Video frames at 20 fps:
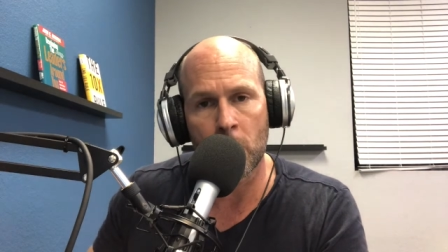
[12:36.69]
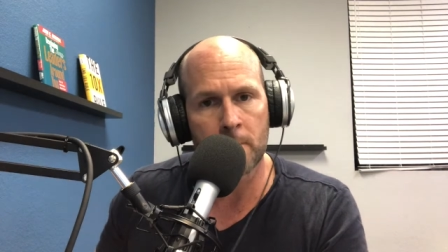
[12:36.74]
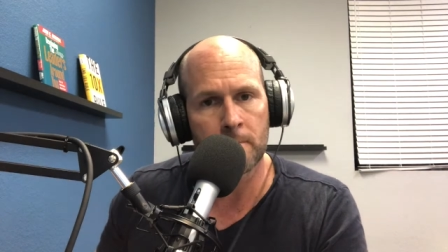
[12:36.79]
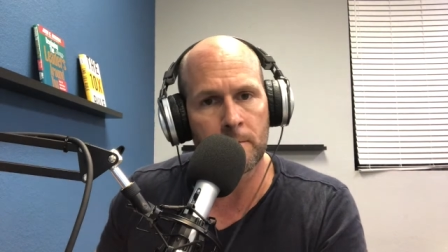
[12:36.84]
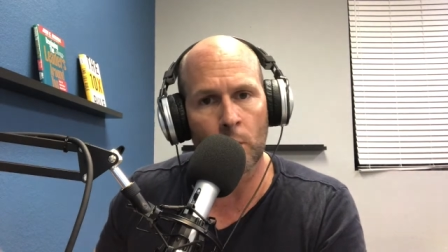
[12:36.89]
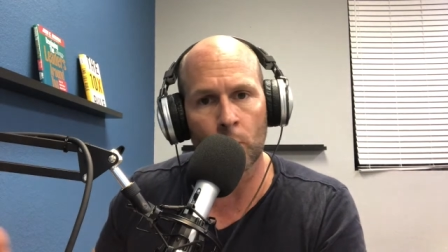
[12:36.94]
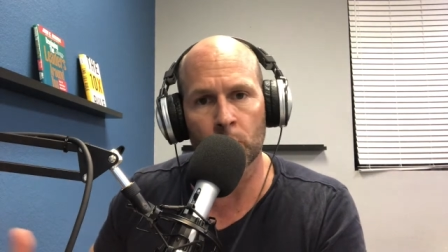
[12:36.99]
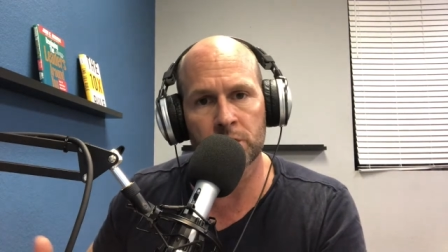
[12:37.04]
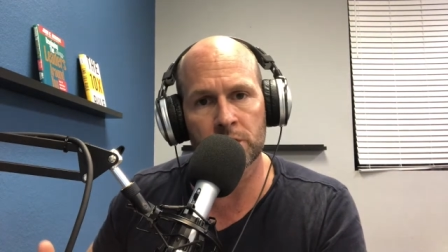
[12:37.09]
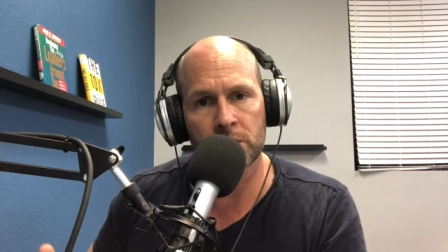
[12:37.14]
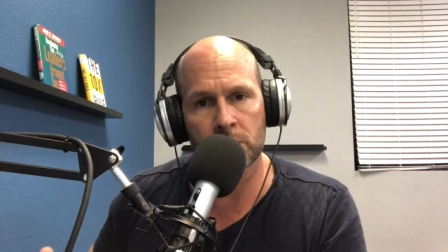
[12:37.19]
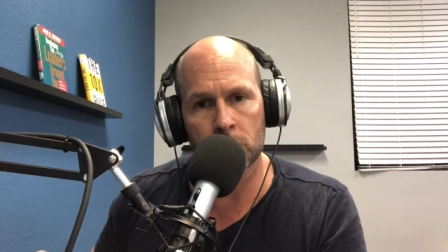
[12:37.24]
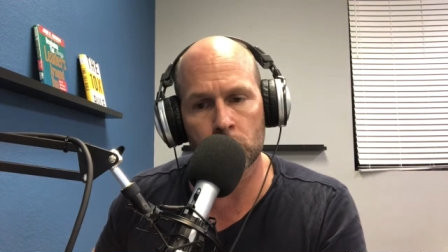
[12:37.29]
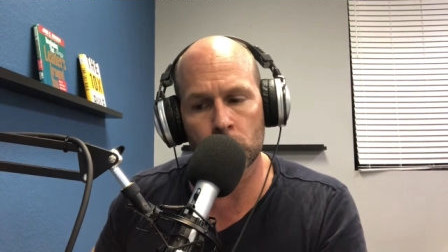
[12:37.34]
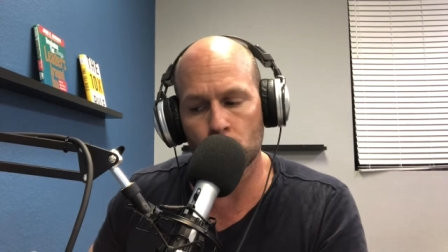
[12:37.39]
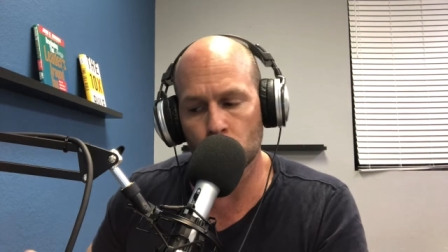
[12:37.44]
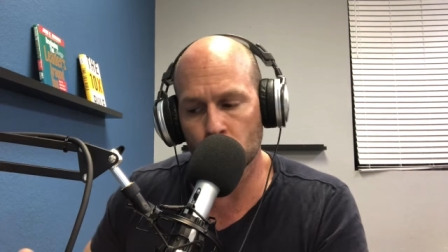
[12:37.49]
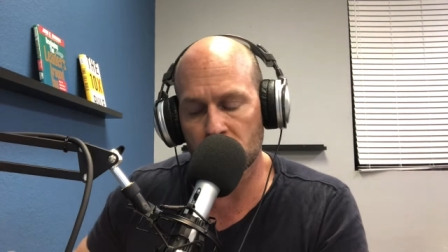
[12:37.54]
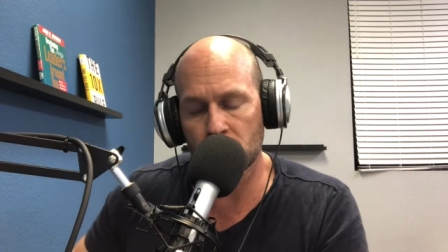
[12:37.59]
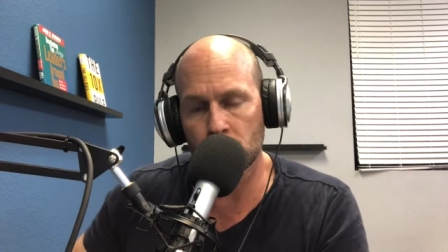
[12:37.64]
but when
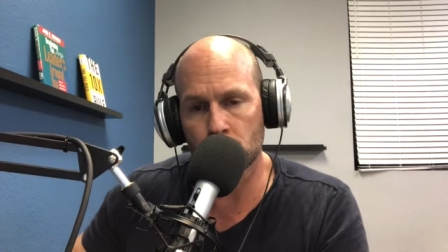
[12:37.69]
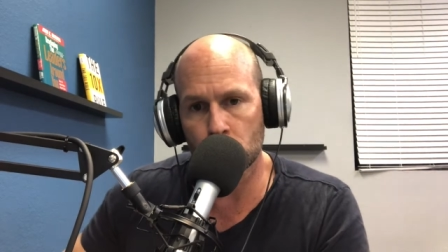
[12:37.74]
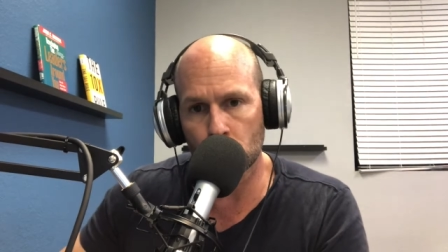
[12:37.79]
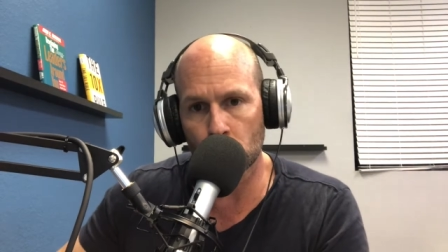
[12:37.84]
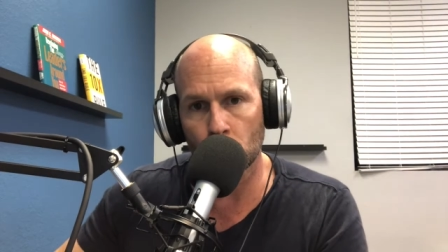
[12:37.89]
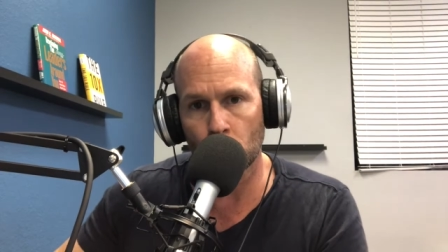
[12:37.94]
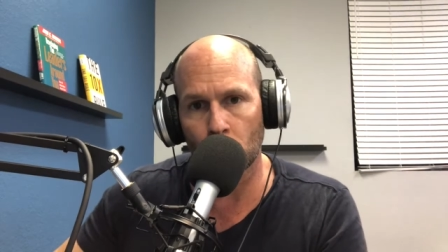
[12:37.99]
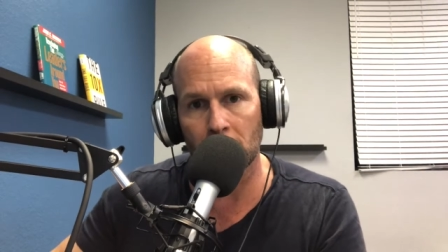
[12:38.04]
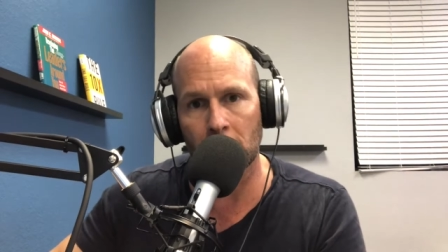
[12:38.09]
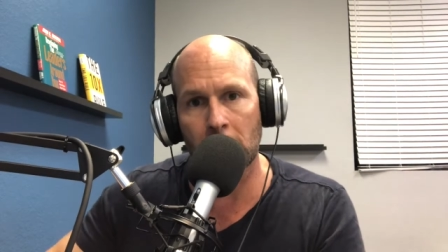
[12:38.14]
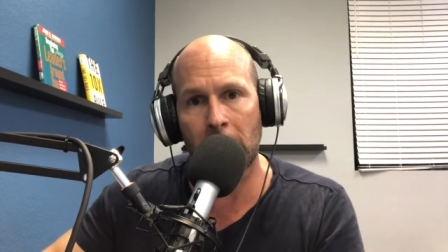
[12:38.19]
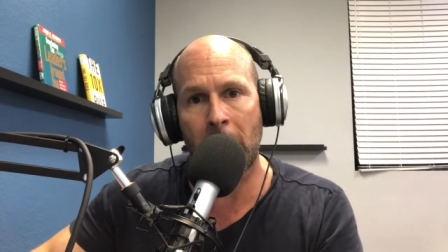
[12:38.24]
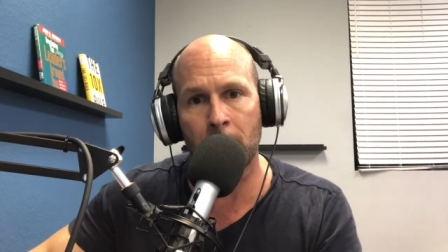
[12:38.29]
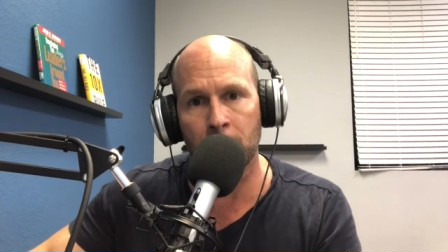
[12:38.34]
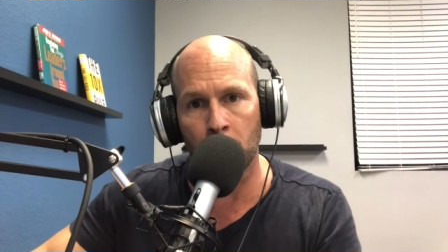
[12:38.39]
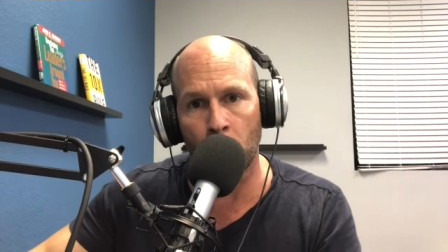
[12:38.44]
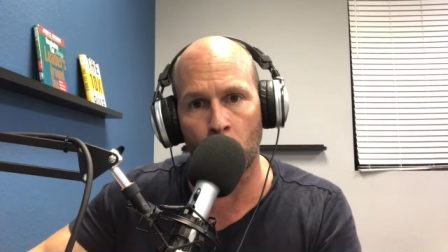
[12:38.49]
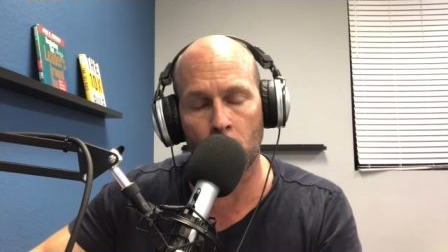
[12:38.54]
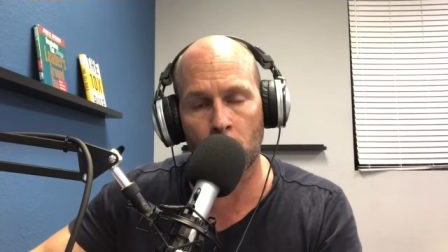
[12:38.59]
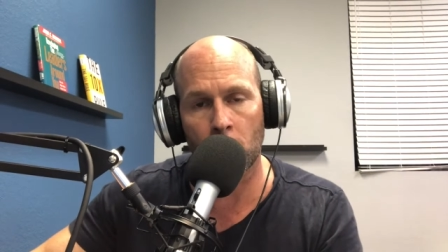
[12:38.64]
you can do a lot
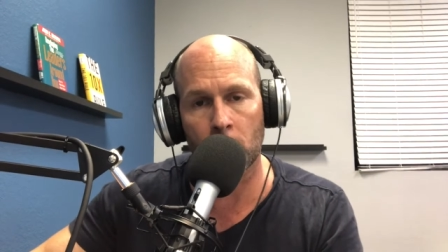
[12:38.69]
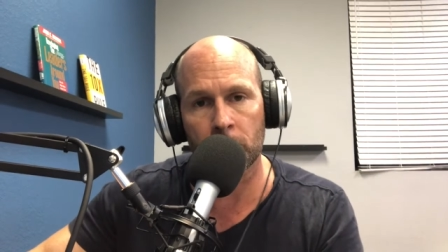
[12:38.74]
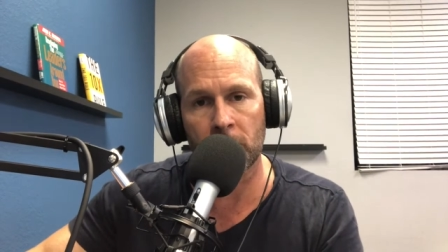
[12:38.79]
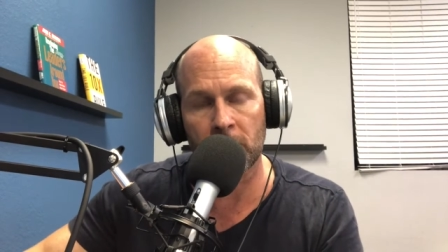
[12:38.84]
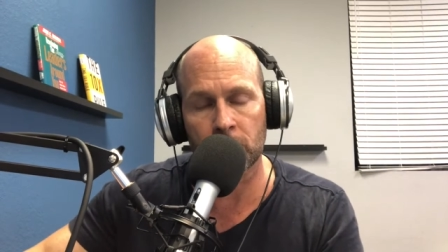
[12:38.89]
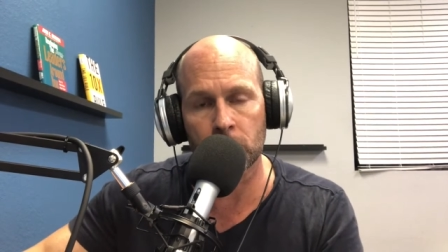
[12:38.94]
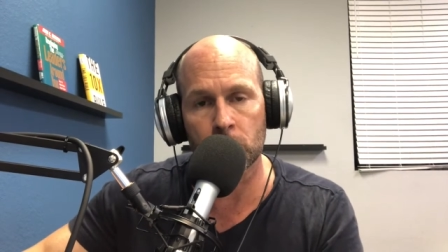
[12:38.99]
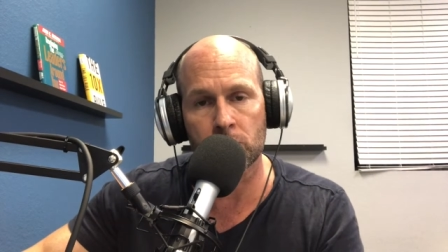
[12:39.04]
more than